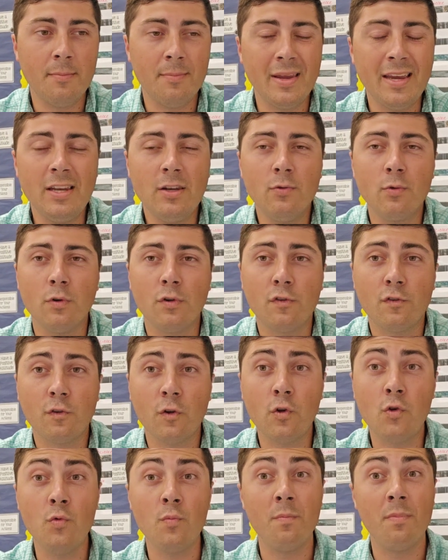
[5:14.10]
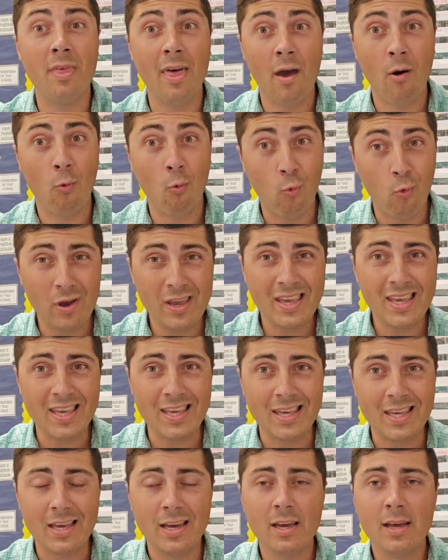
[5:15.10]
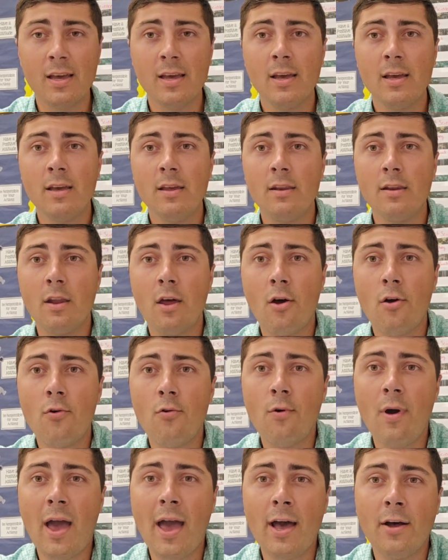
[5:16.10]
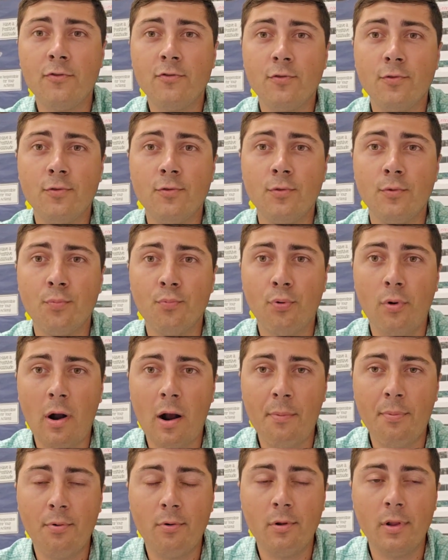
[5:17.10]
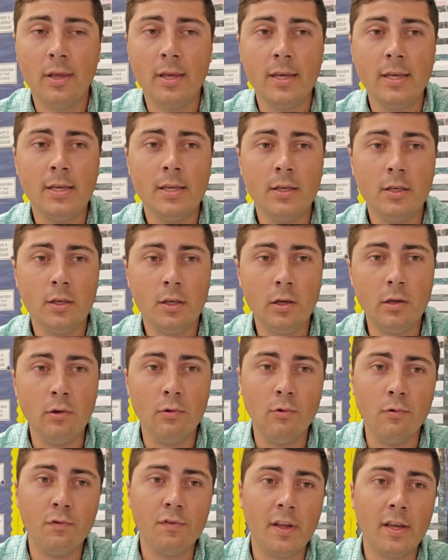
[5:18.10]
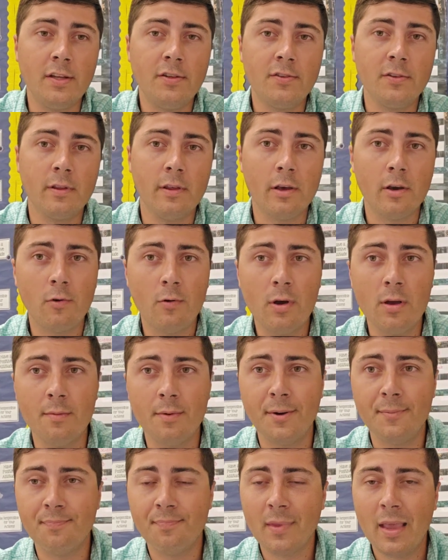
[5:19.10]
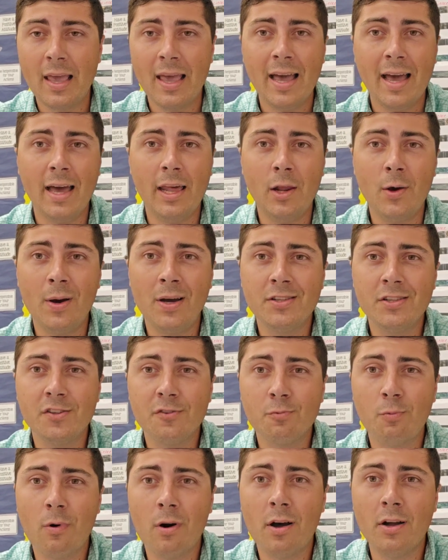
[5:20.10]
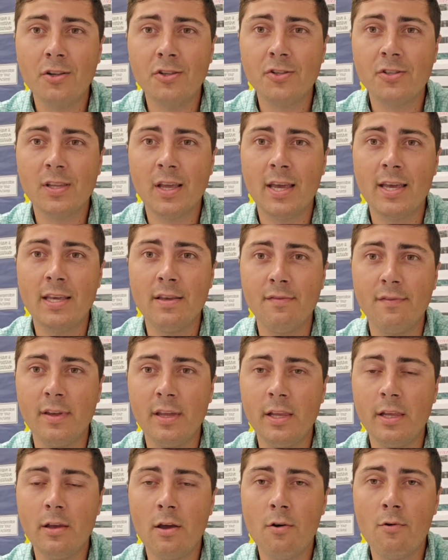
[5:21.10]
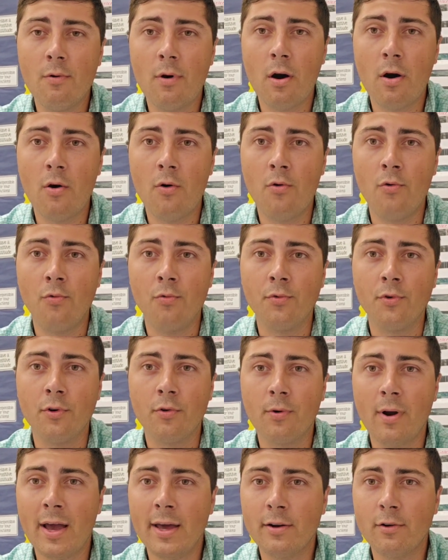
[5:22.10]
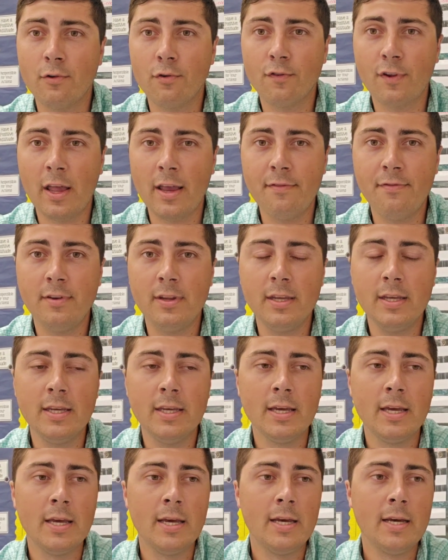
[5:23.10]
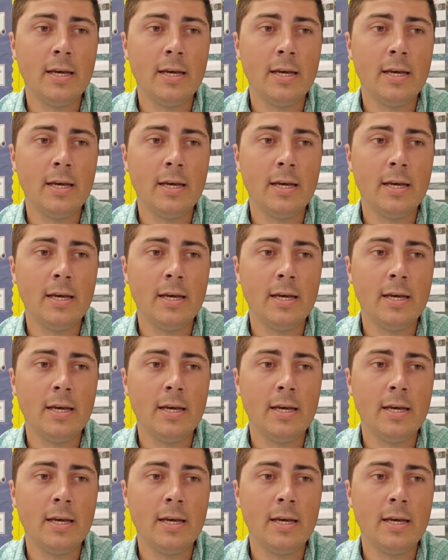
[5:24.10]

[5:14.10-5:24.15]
need to assume that we know how to properly use each of the equipment. I know I just watched a video on grinder safety